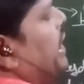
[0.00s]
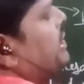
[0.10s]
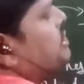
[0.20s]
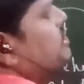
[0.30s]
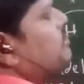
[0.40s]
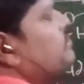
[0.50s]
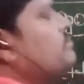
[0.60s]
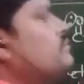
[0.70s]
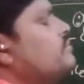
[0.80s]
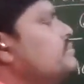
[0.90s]
H.
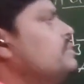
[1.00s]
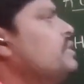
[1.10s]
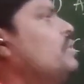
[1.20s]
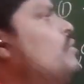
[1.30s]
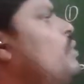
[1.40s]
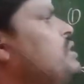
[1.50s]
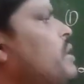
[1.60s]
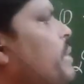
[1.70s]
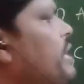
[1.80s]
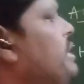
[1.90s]
What
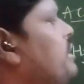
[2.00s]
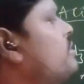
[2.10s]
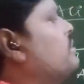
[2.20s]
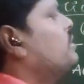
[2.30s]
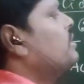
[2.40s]
happened here?